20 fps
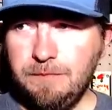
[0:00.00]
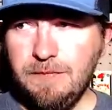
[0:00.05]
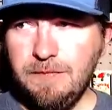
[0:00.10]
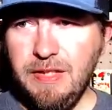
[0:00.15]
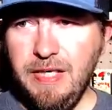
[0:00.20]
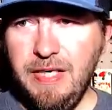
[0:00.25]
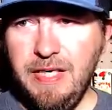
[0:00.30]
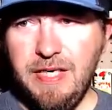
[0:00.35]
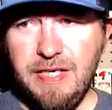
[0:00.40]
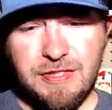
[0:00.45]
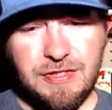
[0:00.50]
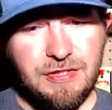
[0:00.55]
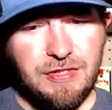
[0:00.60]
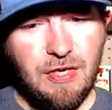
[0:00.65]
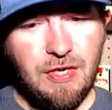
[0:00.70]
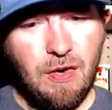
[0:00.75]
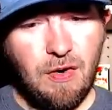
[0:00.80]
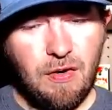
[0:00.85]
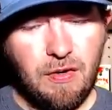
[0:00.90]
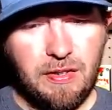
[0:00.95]
And it's
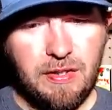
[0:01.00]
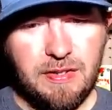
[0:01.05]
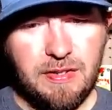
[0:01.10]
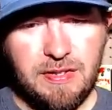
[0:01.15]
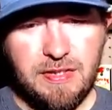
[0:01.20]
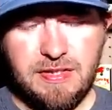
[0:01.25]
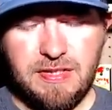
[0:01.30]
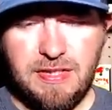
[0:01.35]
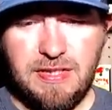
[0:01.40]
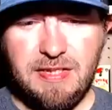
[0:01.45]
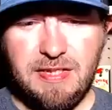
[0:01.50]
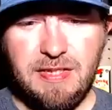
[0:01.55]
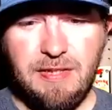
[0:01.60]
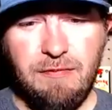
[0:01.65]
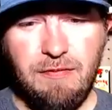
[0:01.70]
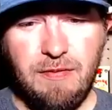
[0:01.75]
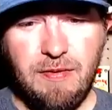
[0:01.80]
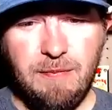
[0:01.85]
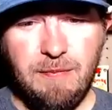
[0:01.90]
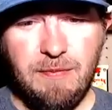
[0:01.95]
dark. It's easy
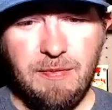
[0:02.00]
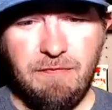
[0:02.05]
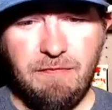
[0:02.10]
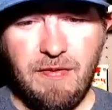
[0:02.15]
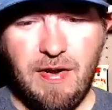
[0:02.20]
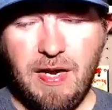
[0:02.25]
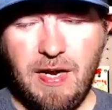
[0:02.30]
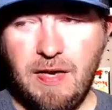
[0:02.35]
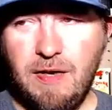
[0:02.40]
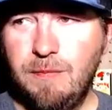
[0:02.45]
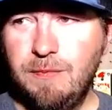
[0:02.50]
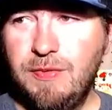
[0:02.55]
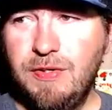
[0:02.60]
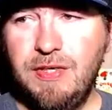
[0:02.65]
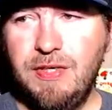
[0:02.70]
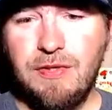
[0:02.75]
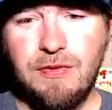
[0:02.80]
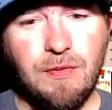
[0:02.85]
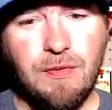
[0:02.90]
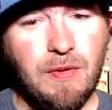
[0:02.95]
for them to find them. You
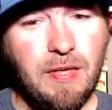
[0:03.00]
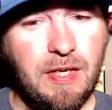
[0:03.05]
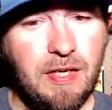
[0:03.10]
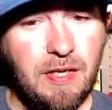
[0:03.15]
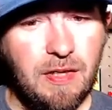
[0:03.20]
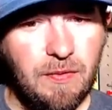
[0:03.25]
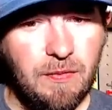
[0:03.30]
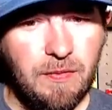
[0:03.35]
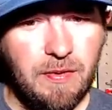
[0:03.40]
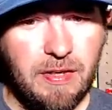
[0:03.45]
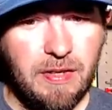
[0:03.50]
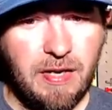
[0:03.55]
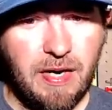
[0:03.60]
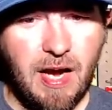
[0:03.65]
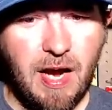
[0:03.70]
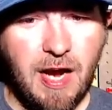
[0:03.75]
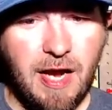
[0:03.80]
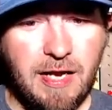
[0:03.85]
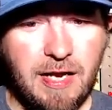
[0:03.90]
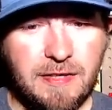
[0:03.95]
can throw that color at
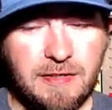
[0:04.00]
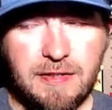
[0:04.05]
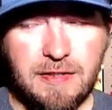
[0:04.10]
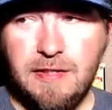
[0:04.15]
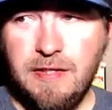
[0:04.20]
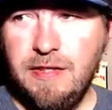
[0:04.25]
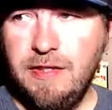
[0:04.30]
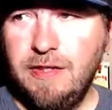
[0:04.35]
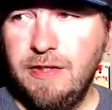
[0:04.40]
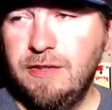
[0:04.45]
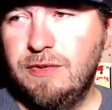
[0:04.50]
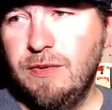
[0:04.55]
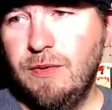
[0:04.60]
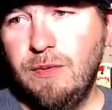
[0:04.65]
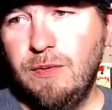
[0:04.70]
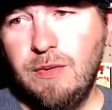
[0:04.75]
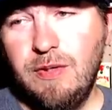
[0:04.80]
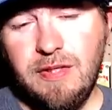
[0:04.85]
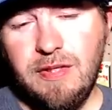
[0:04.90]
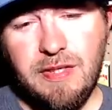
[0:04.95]
night. You can
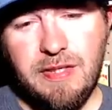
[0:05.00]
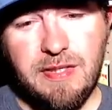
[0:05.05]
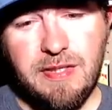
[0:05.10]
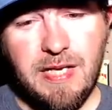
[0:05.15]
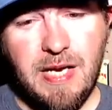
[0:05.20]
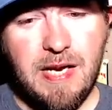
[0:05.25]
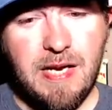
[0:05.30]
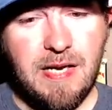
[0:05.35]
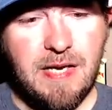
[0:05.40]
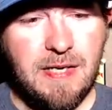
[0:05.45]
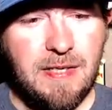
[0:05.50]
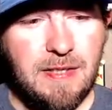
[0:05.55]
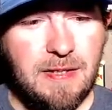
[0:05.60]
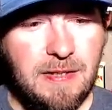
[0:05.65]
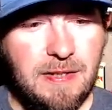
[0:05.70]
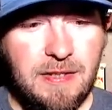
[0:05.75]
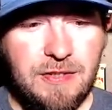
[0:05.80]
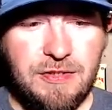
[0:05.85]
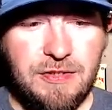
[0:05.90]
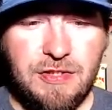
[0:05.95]
throw it in the day.
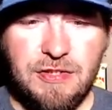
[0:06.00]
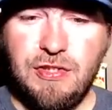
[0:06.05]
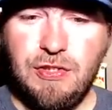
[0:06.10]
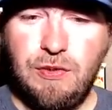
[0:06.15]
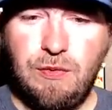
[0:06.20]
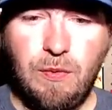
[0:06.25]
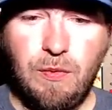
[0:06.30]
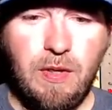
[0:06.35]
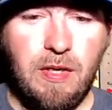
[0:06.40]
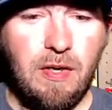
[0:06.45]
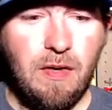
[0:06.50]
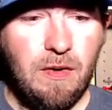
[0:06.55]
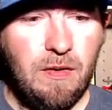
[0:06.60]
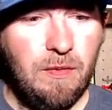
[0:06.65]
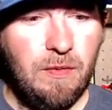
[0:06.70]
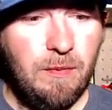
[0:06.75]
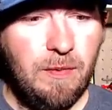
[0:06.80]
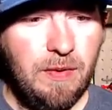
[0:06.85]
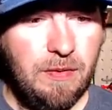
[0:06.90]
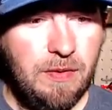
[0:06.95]
Just a great
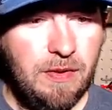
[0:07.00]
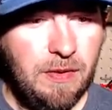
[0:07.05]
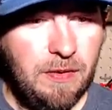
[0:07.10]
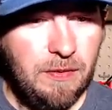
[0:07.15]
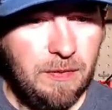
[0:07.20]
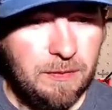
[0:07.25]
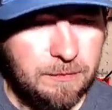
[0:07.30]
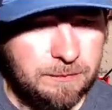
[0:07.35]
all-around color.